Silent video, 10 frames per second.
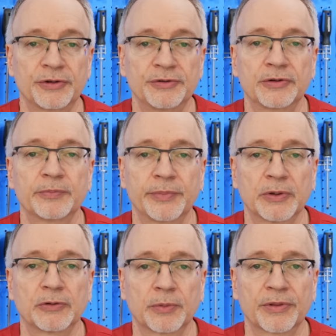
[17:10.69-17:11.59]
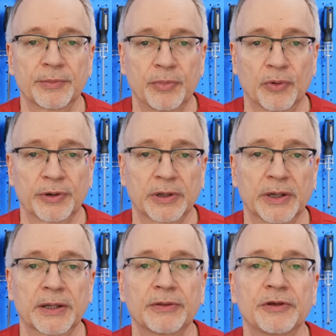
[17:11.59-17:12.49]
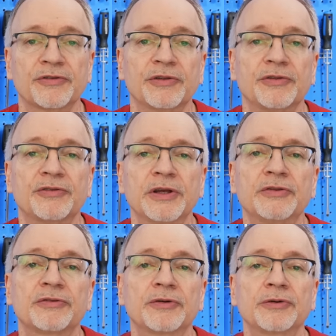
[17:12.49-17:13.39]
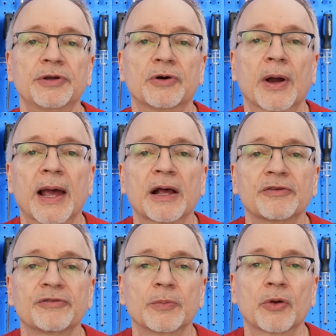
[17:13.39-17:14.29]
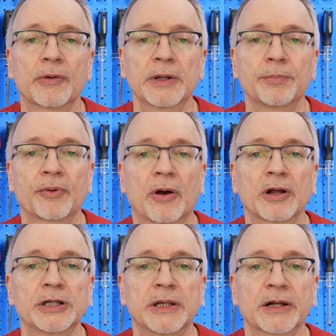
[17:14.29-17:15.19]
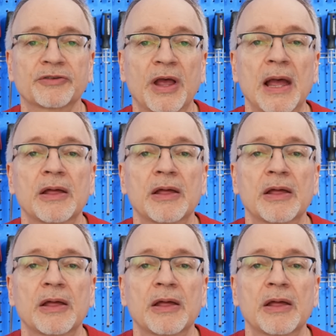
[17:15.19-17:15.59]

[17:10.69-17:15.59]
that you could build with a board like this, and Seeed Studio has some great projects